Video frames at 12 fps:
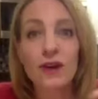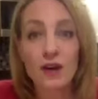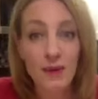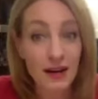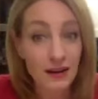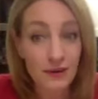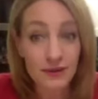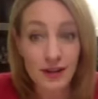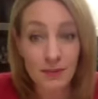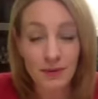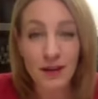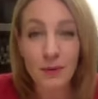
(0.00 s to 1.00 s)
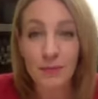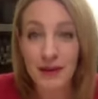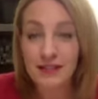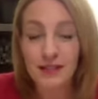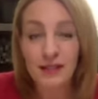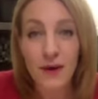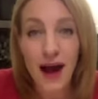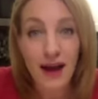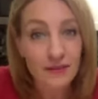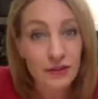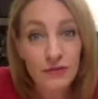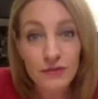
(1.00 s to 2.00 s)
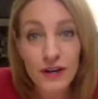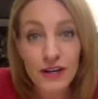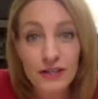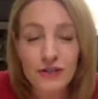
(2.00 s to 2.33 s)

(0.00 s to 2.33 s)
way to use up little bits that you have in the fridge.